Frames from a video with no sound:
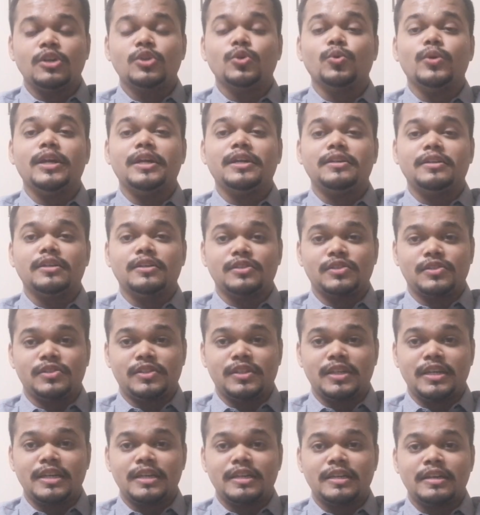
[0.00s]
to
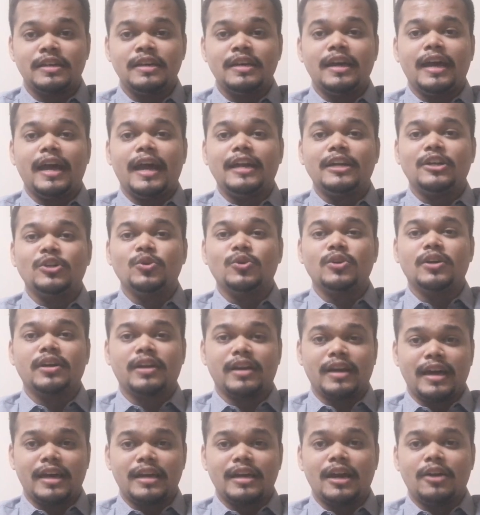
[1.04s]
intercede and to
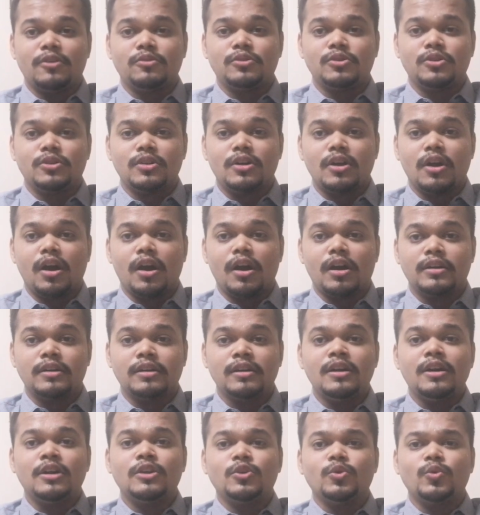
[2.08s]
cry out to
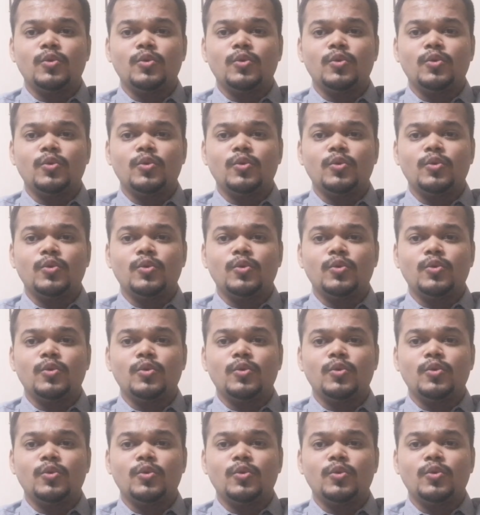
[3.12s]
God